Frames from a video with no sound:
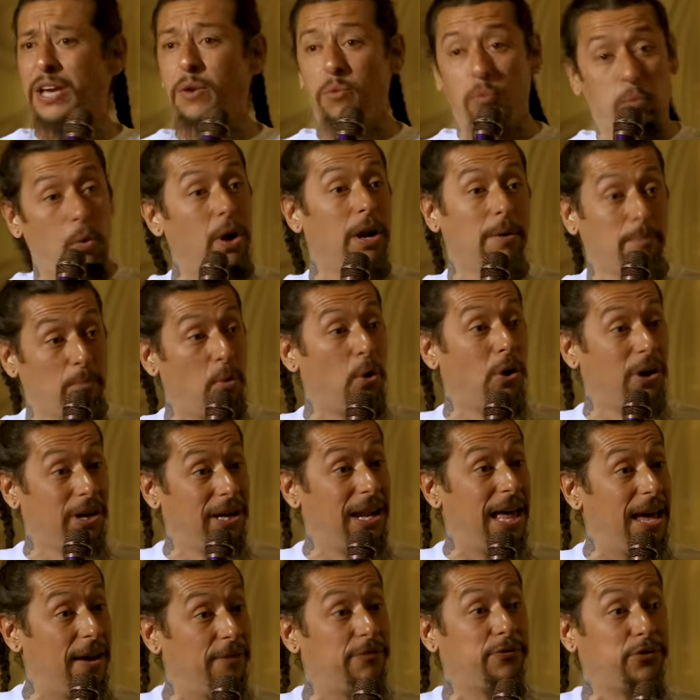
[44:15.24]
and one more
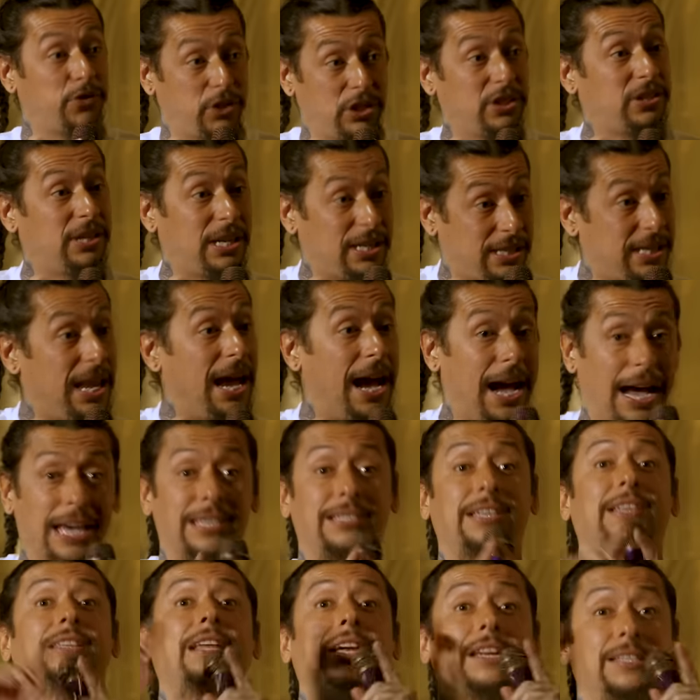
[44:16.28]
left? She said, yeah. I
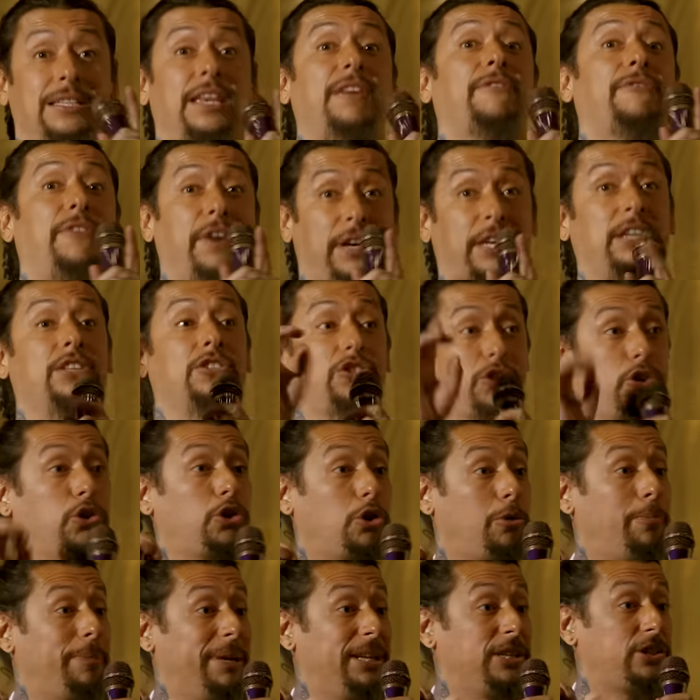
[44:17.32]
said, that is a fucking
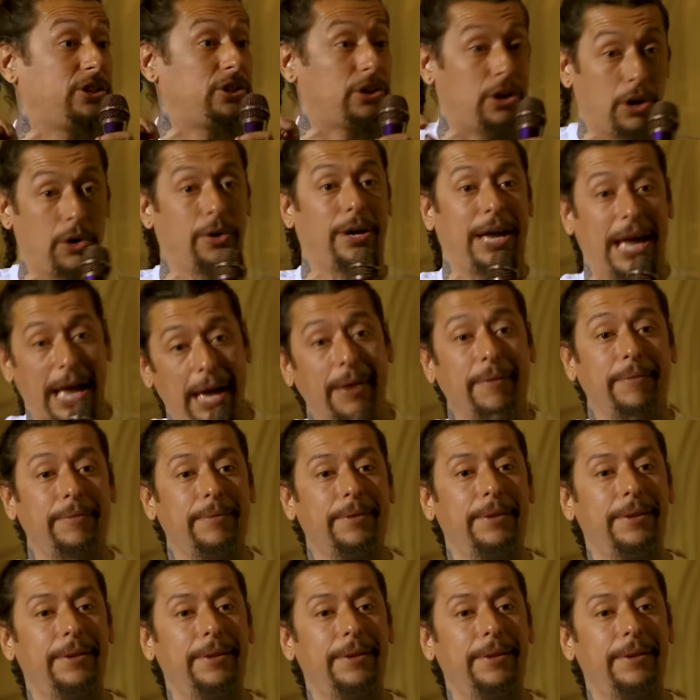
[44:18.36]
circle, bitch, okay?